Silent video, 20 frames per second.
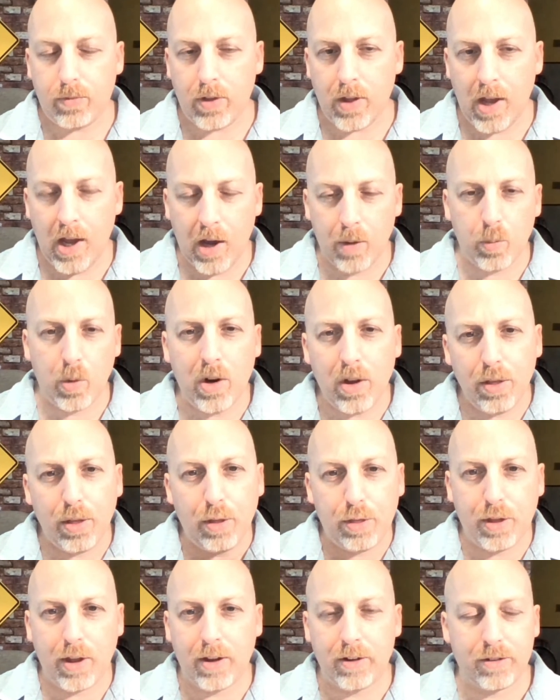And one of the
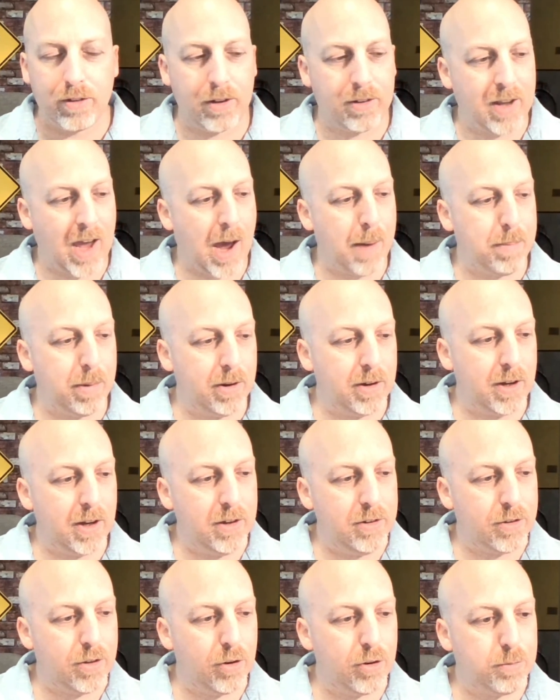things that's happened
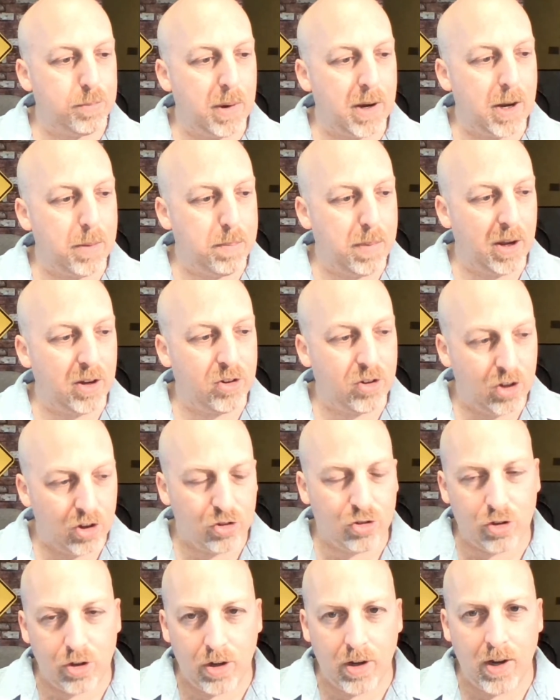is there's been a
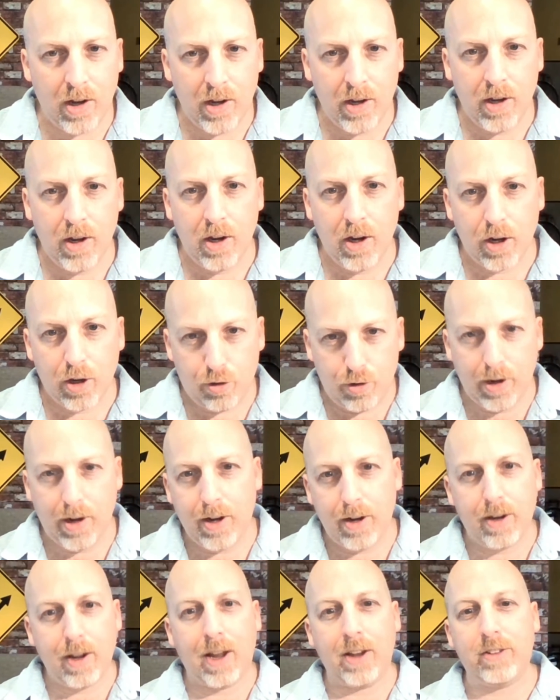petition
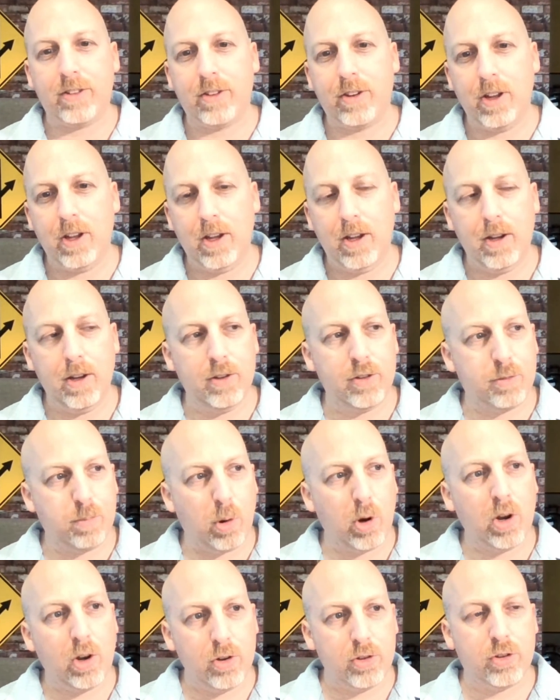created against a
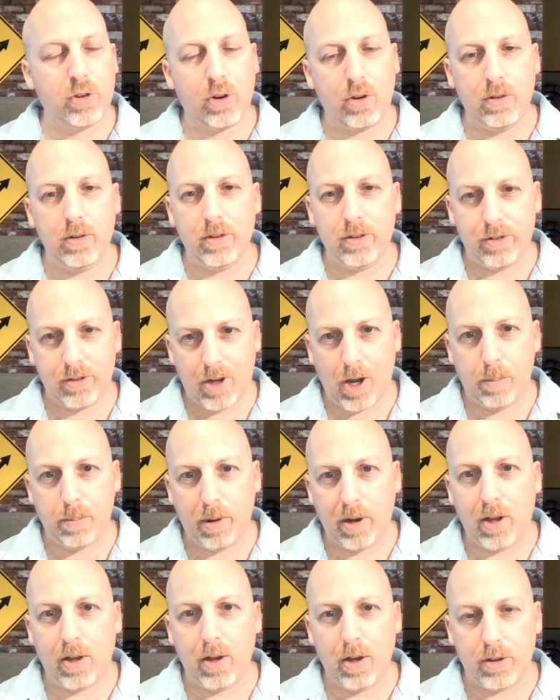sporting goods
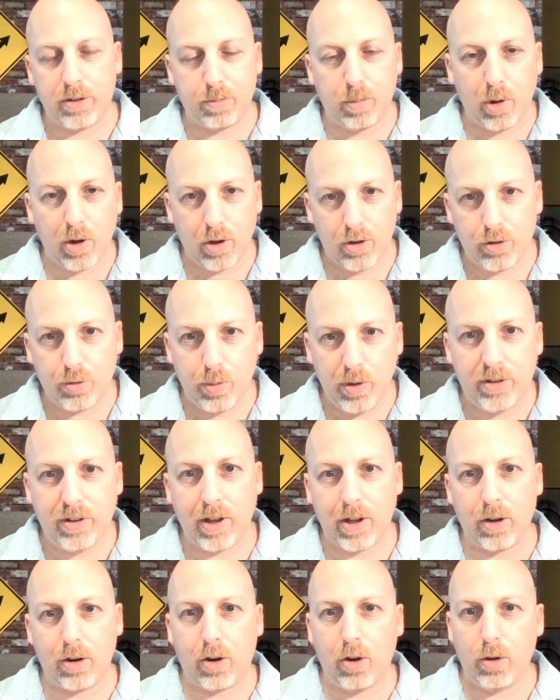company, a sporting goods
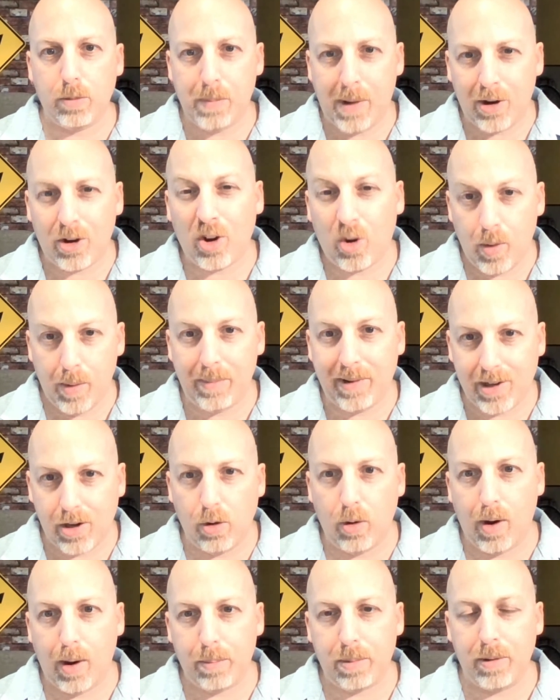retailer called Mountain Equipment
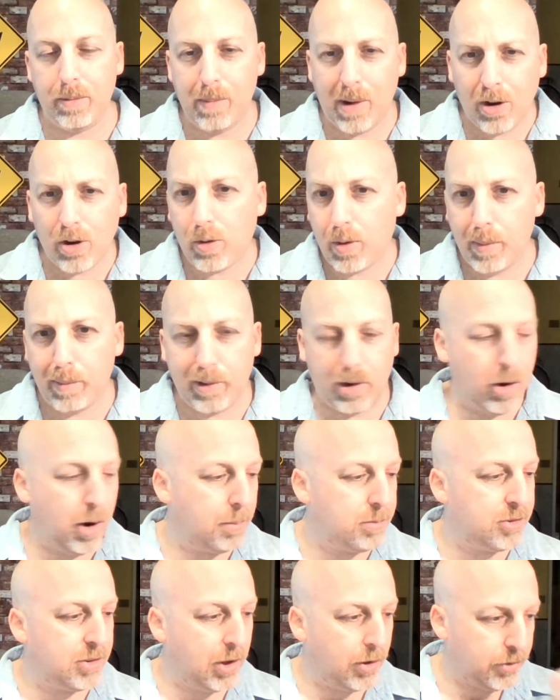Co-op. And Mountain Equipment
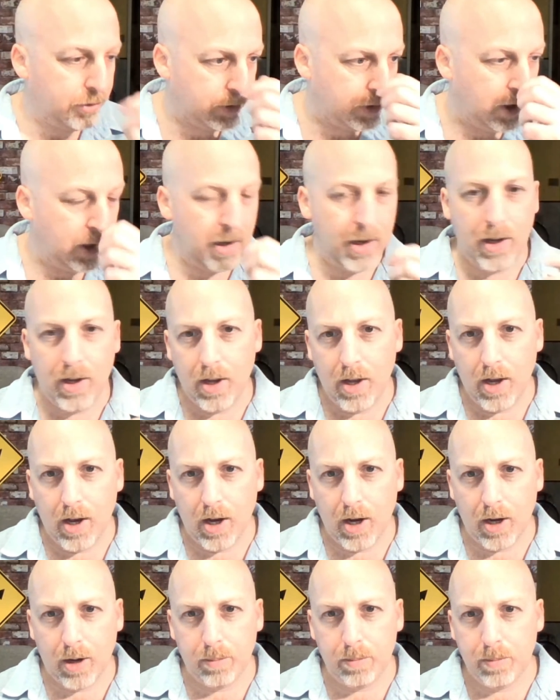Co-op sells
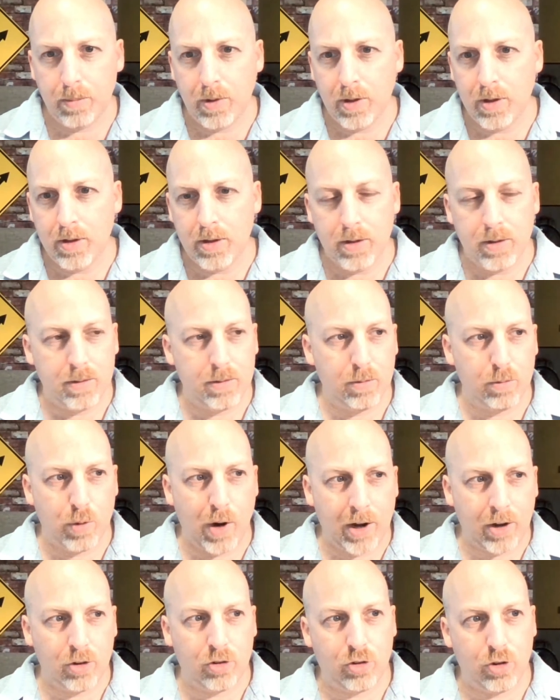
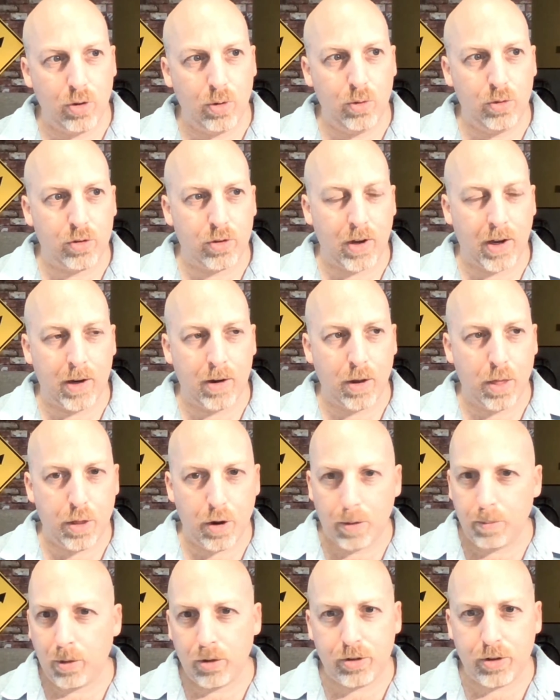running shoes and
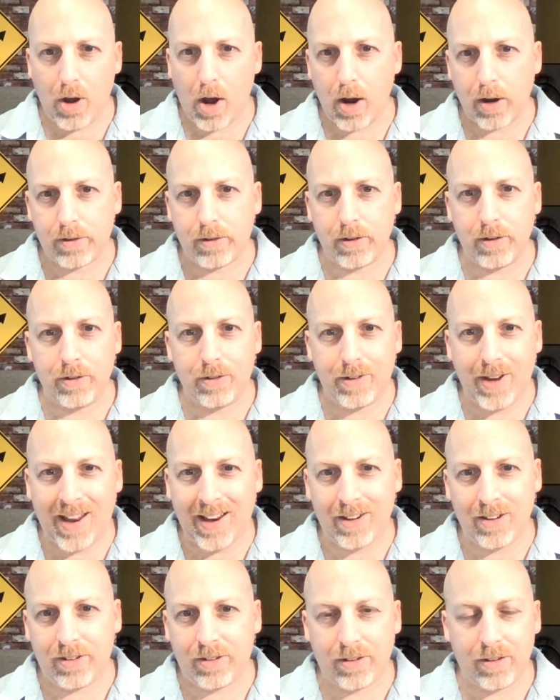thermal socks and
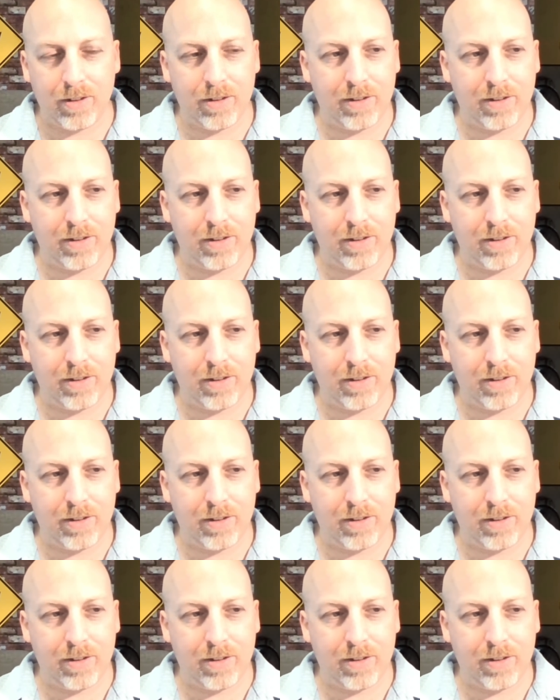tents and